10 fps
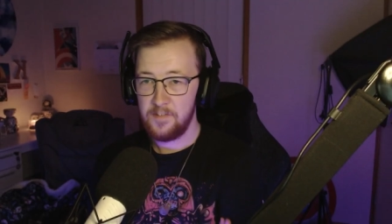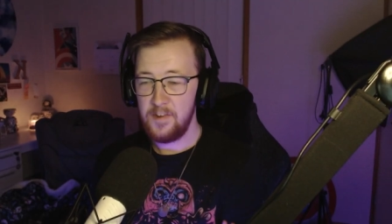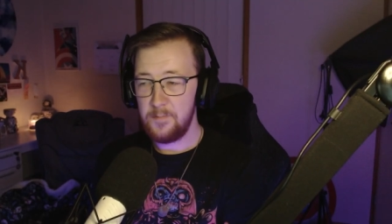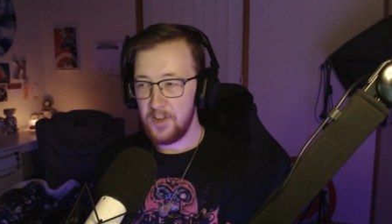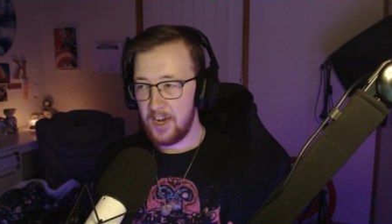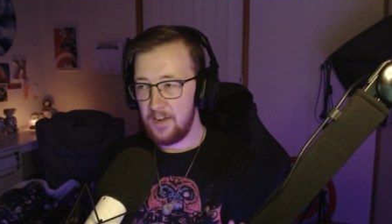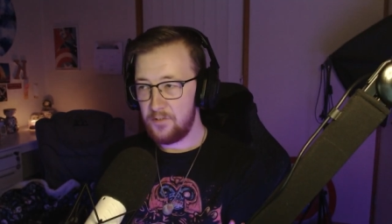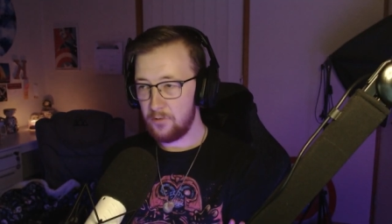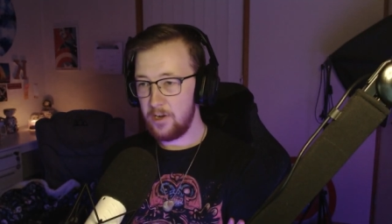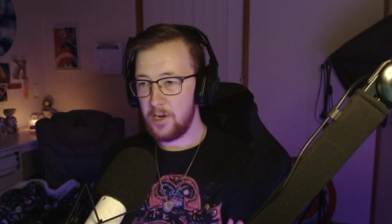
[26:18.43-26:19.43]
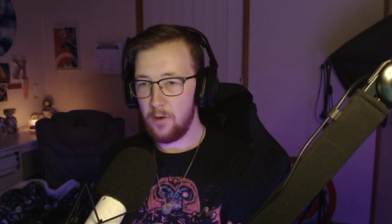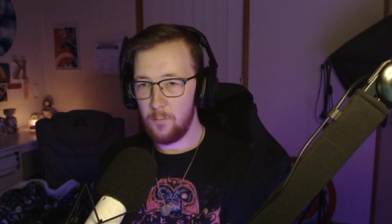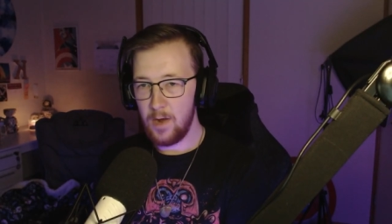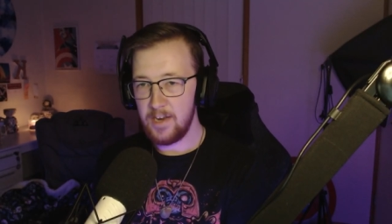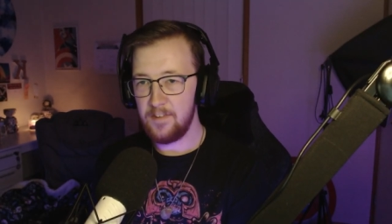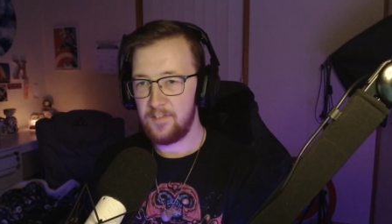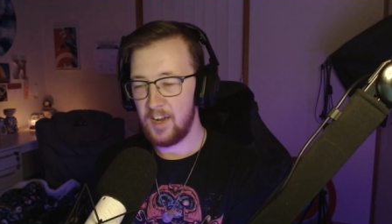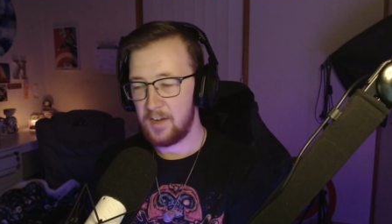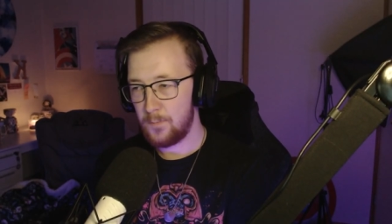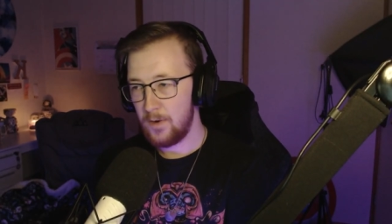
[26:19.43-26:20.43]
Seems like he's already got one
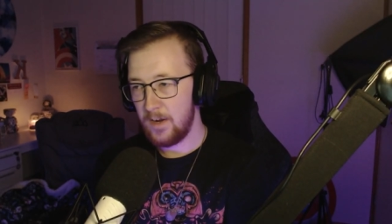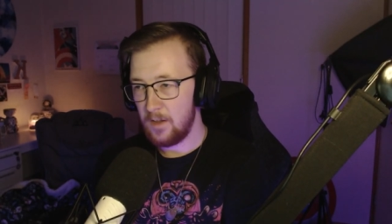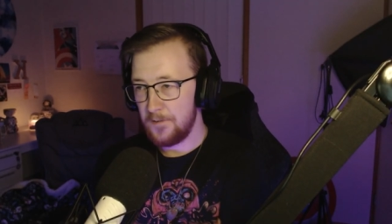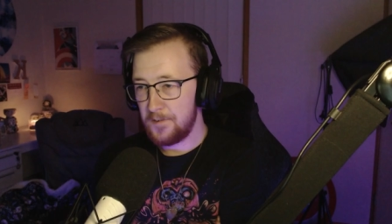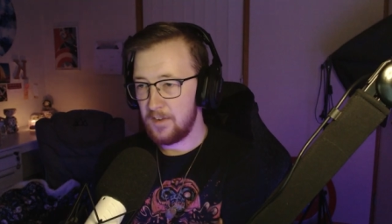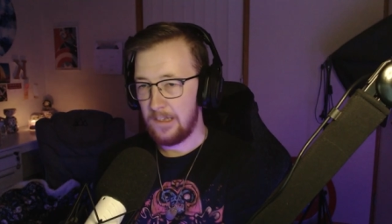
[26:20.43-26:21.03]
insect pretty close to the